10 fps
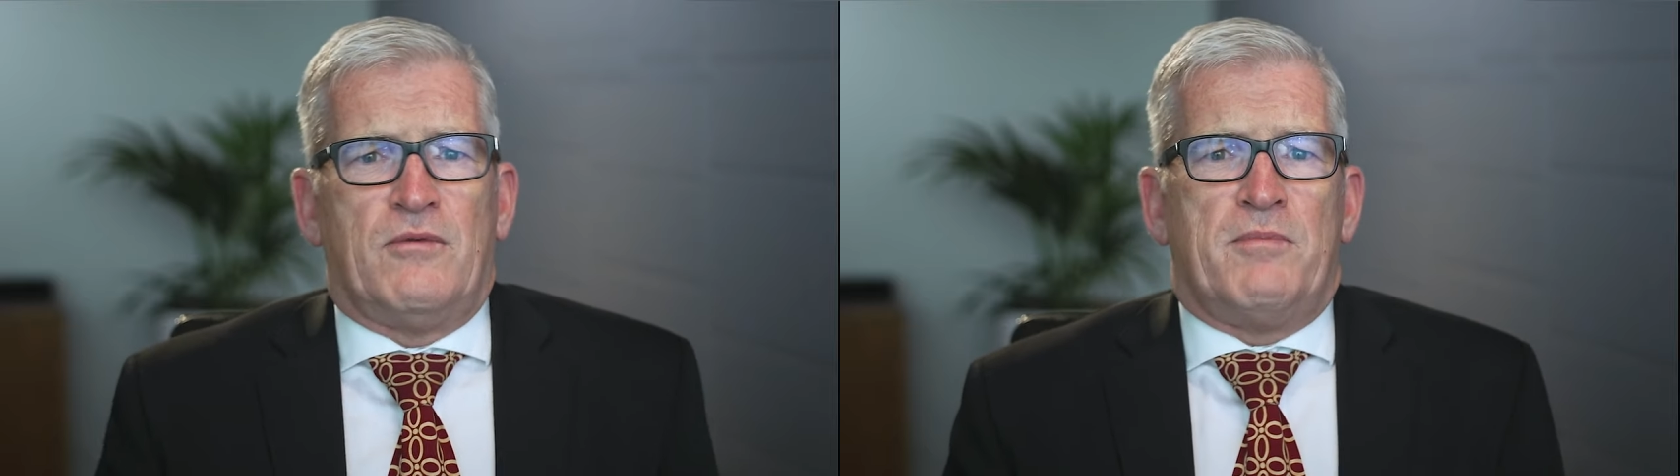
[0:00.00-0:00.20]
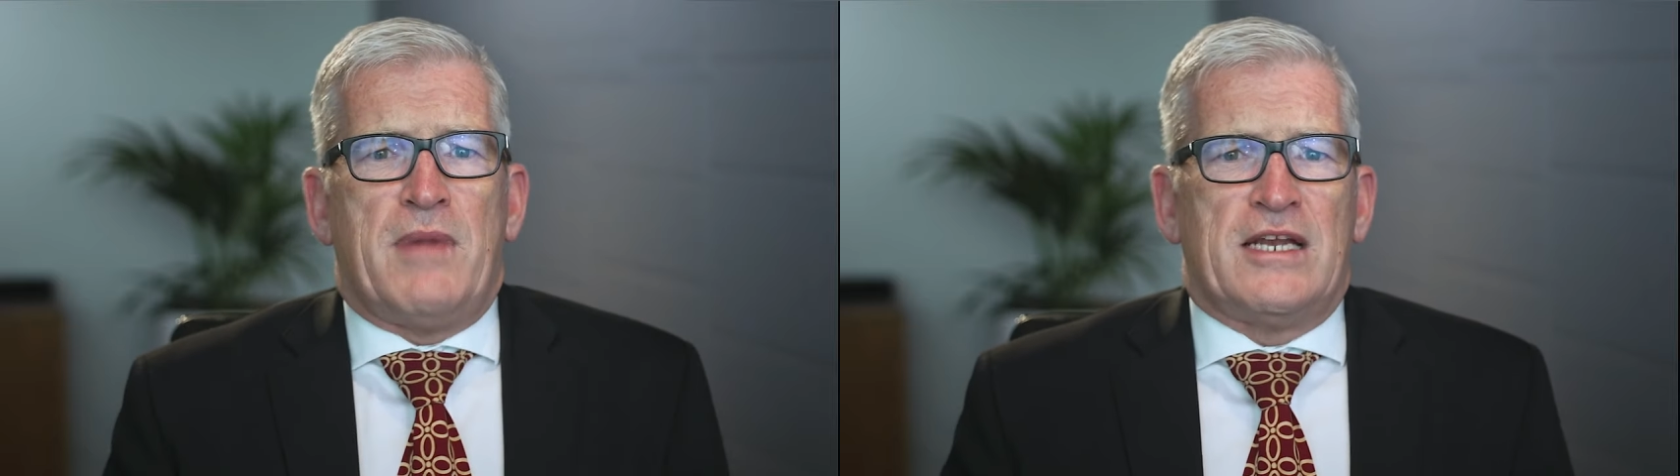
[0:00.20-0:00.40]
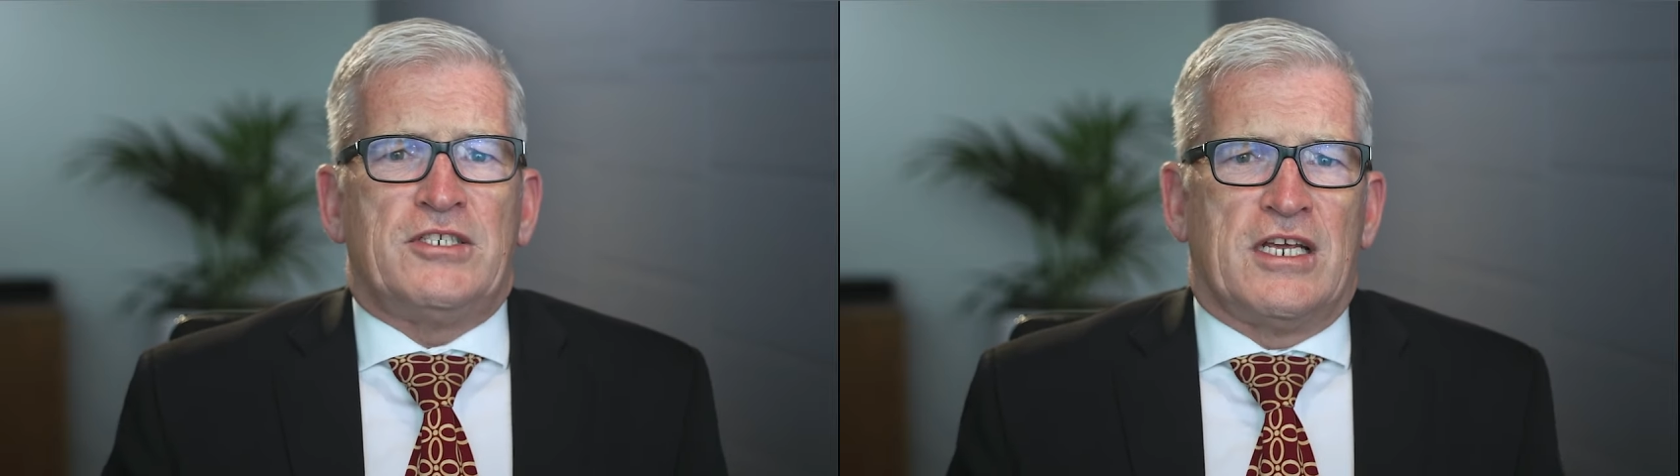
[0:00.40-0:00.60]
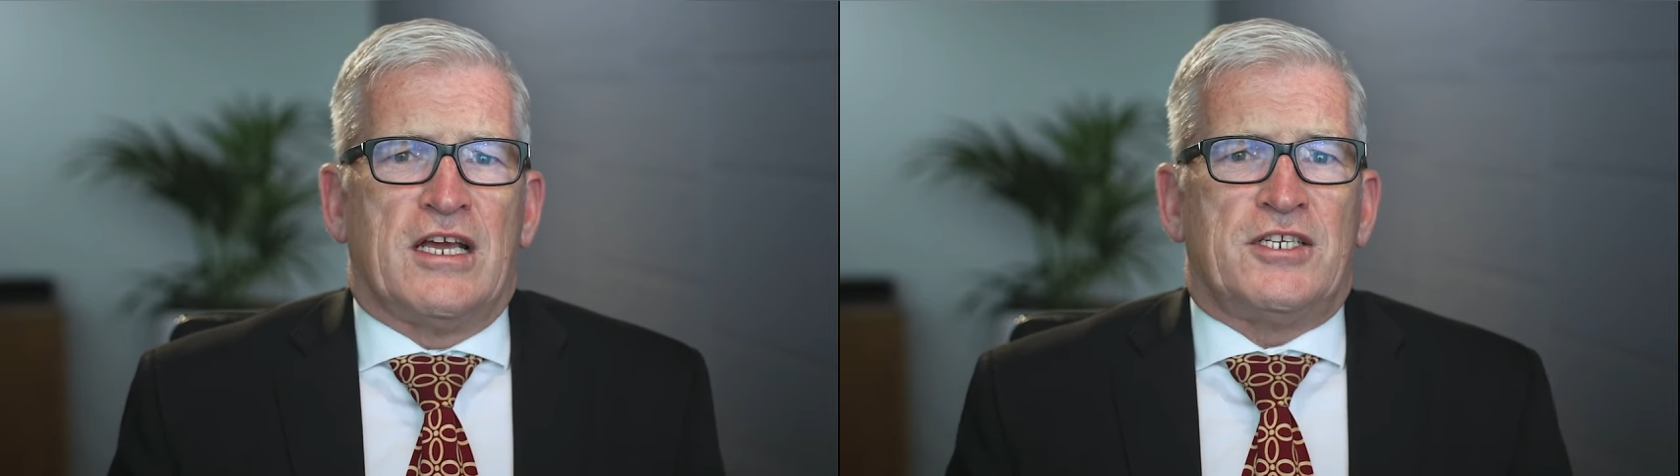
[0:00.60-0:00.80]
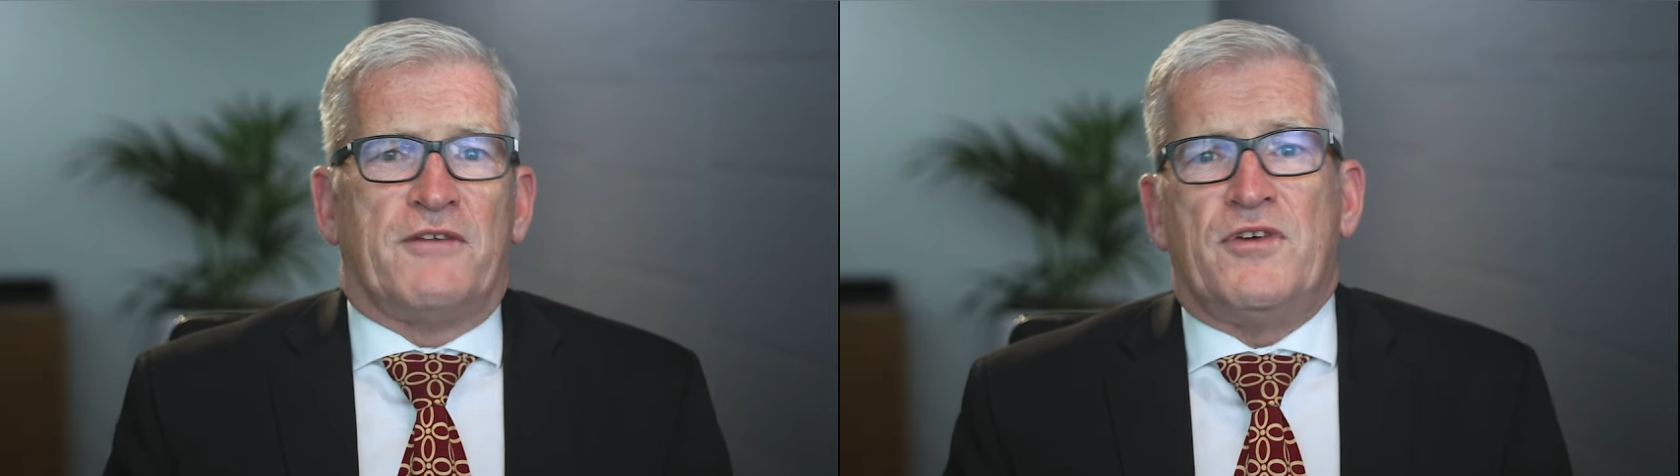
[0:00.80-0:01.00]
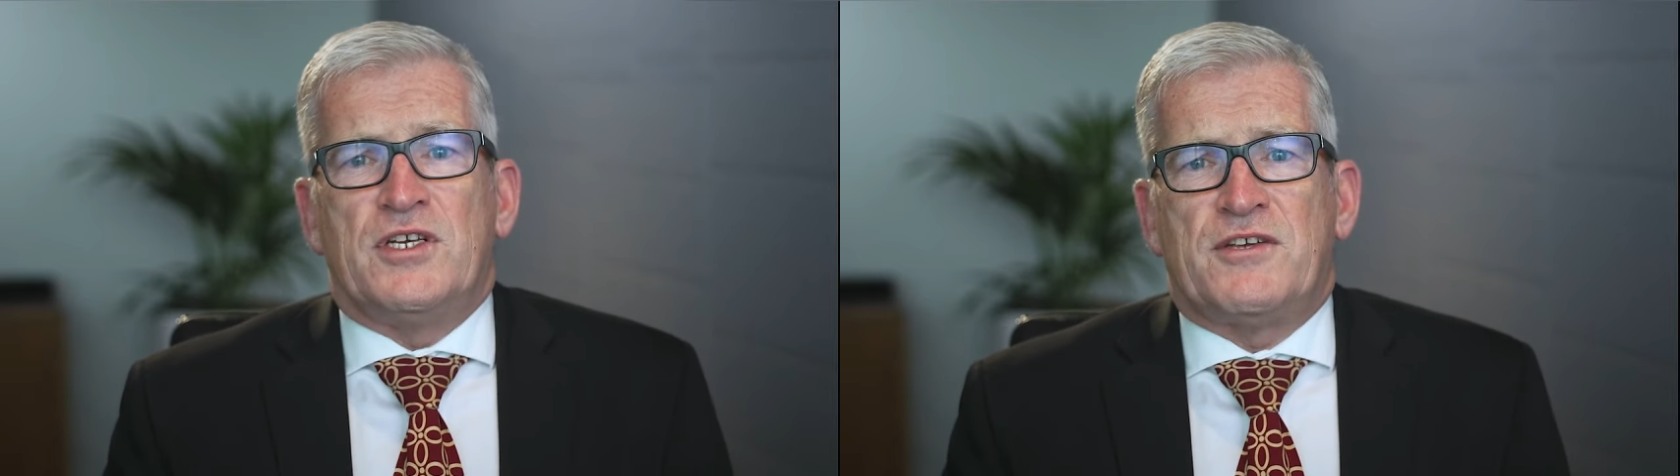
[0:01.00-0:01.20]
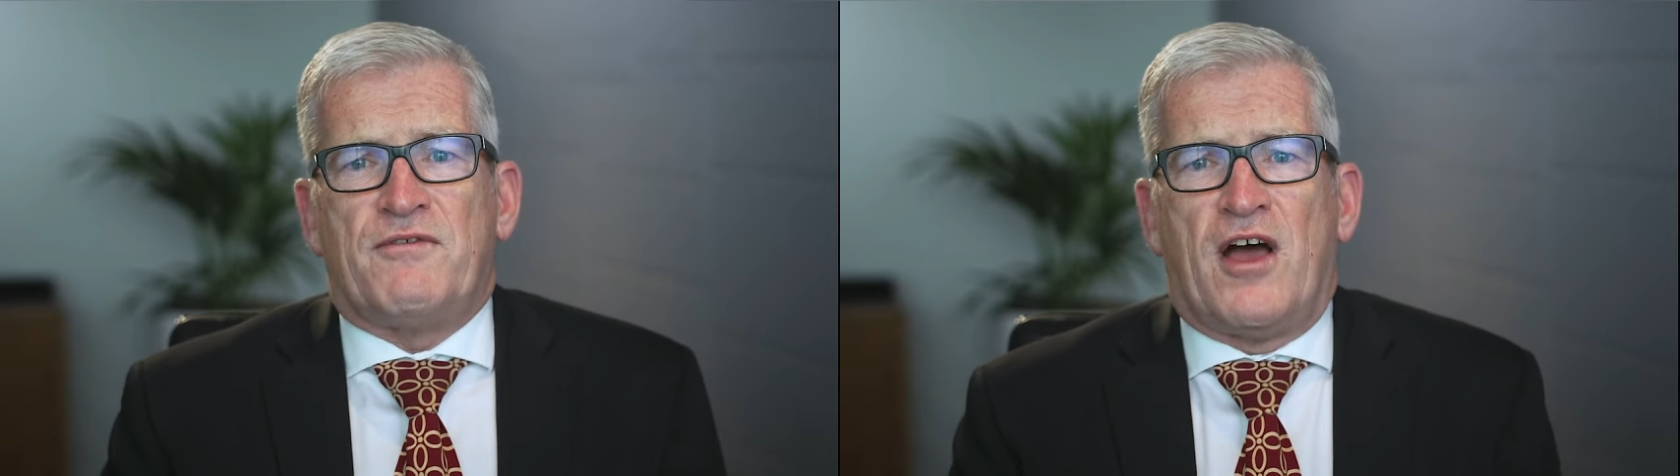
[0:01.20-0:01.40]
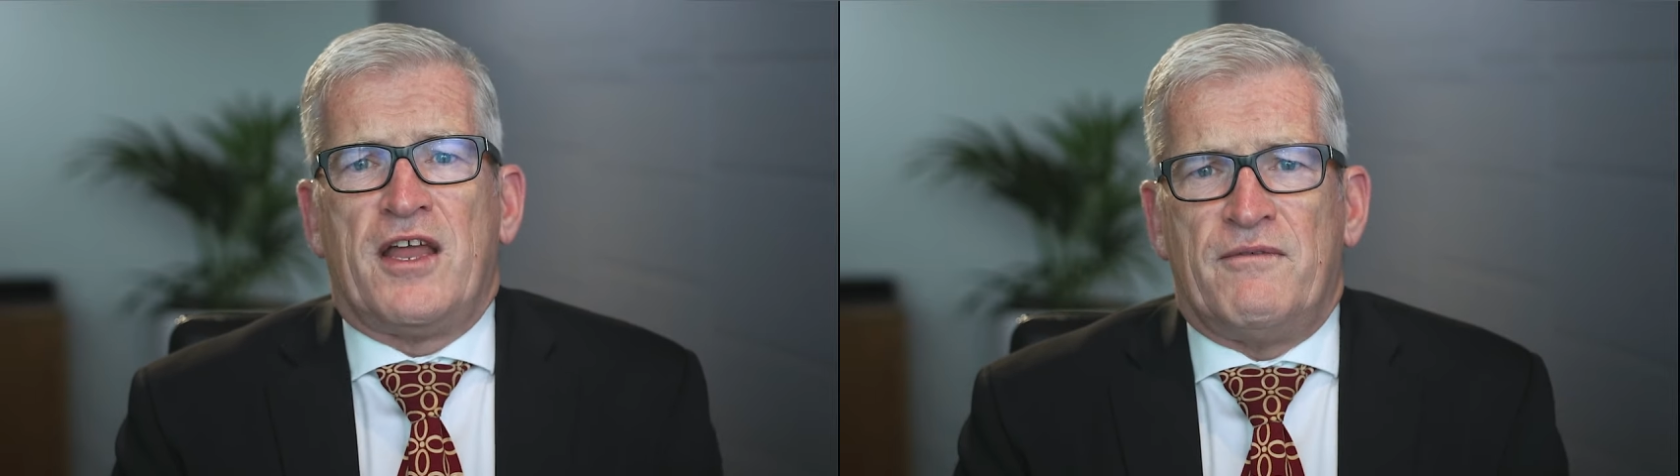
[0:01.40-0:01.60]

when managing a diversified